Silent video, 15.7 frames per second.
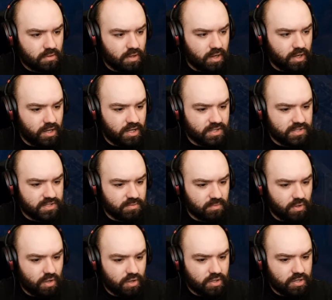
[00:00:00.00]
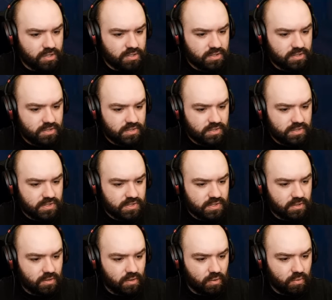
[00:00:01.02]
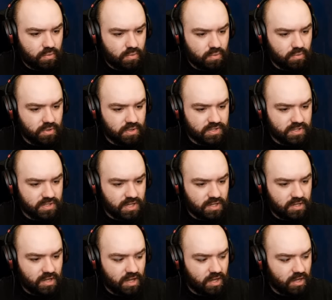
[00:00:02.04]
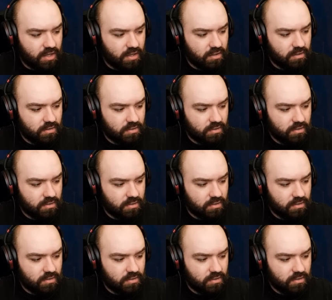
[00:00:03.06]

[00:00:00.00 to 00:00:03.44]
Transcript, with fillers: Alright, here's some lockers. Ooh, there's a dead guy.